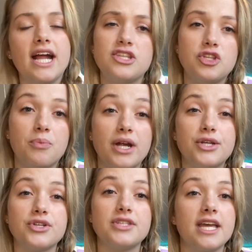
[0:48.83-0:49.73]
It's super
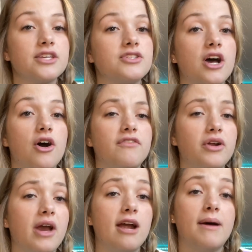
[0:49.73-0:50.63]
interesting. So if you
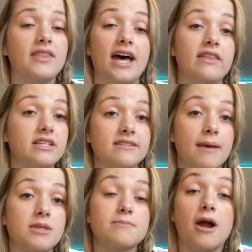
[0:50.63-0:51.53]
don't care about that, then
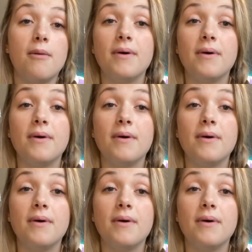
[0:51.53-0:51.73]
skip this part.